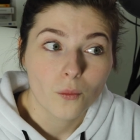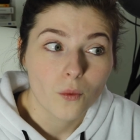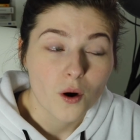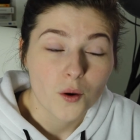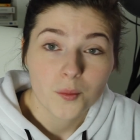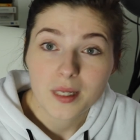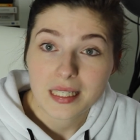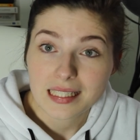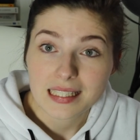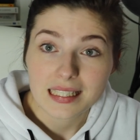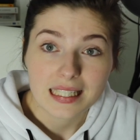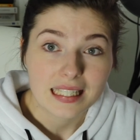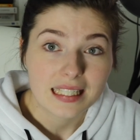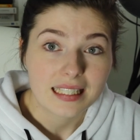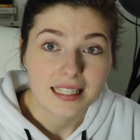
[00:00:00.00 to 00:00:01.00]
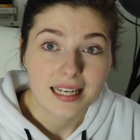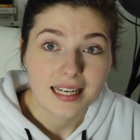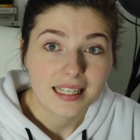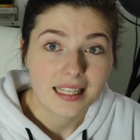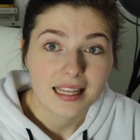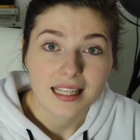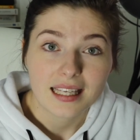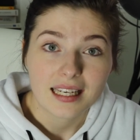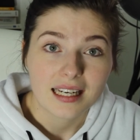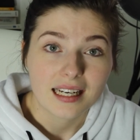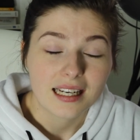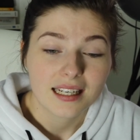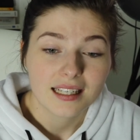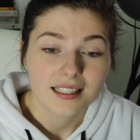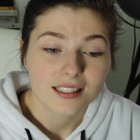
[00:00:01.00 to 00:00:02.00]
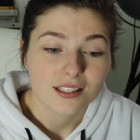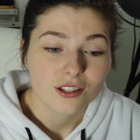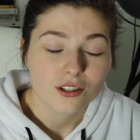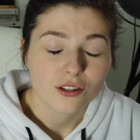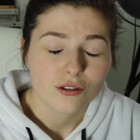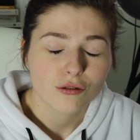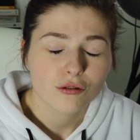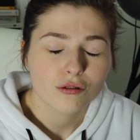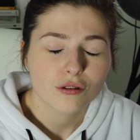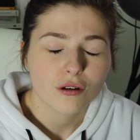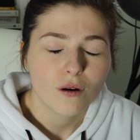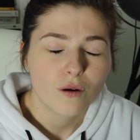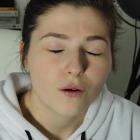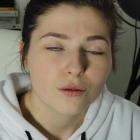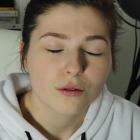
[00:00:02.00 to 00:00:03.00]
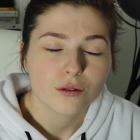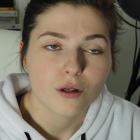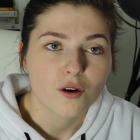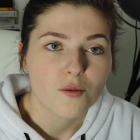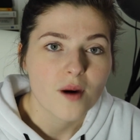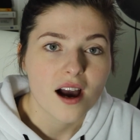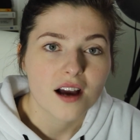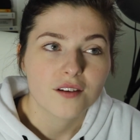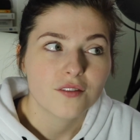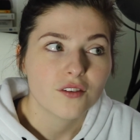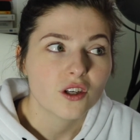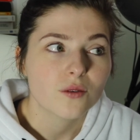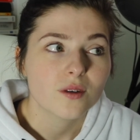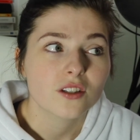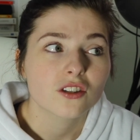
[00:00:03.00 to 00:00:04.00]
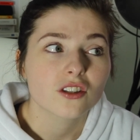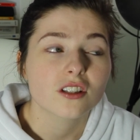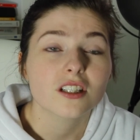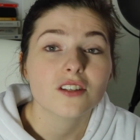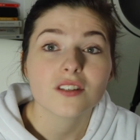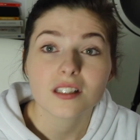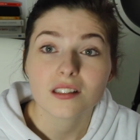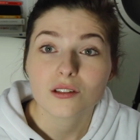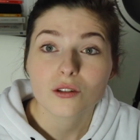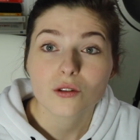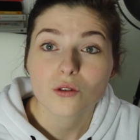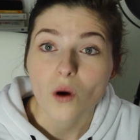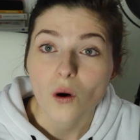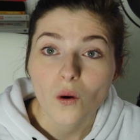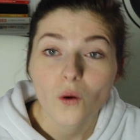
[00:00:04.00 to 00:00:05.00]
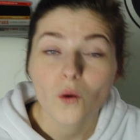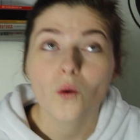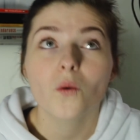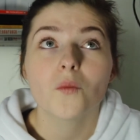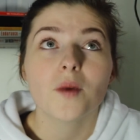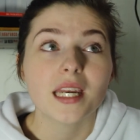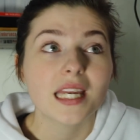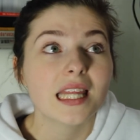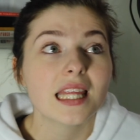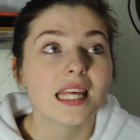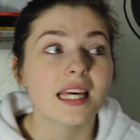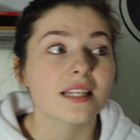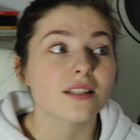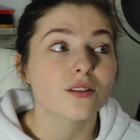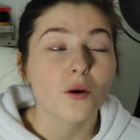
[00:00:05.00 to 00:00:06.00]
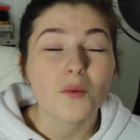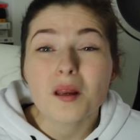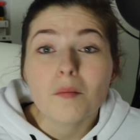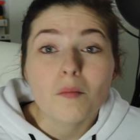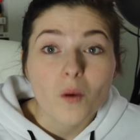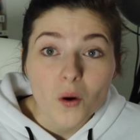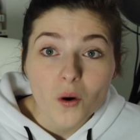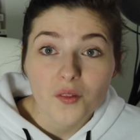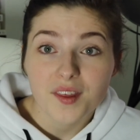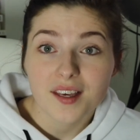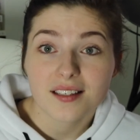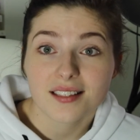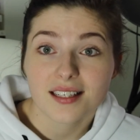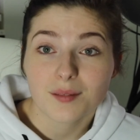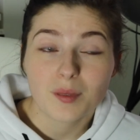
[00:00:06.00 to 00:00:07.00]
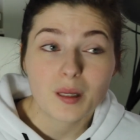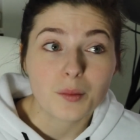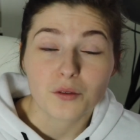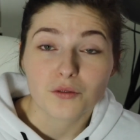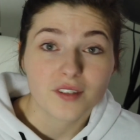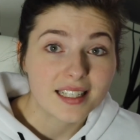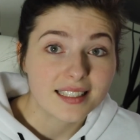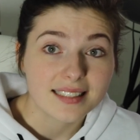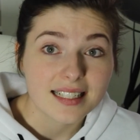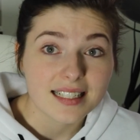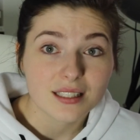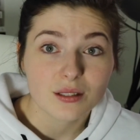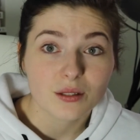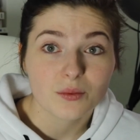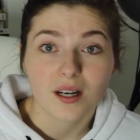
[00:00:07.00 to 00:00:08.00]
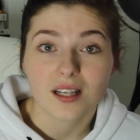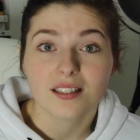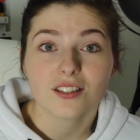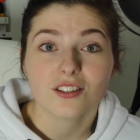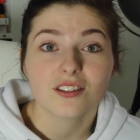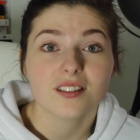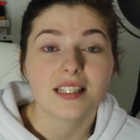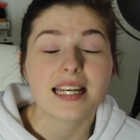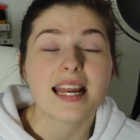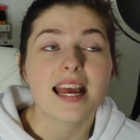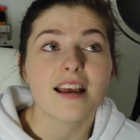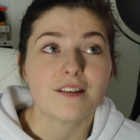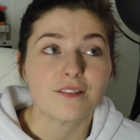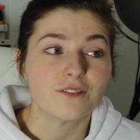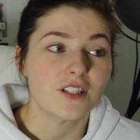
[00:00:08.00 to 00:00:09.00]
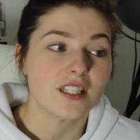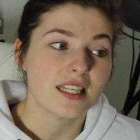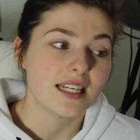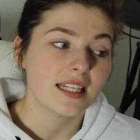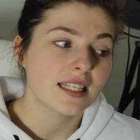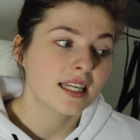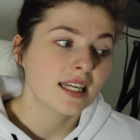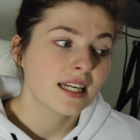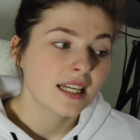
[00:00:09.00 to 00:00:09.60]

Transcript: obesity, anything. It's just so bad for you, and sugar is in so many things, so many more things than people realize as well. It's just in everything.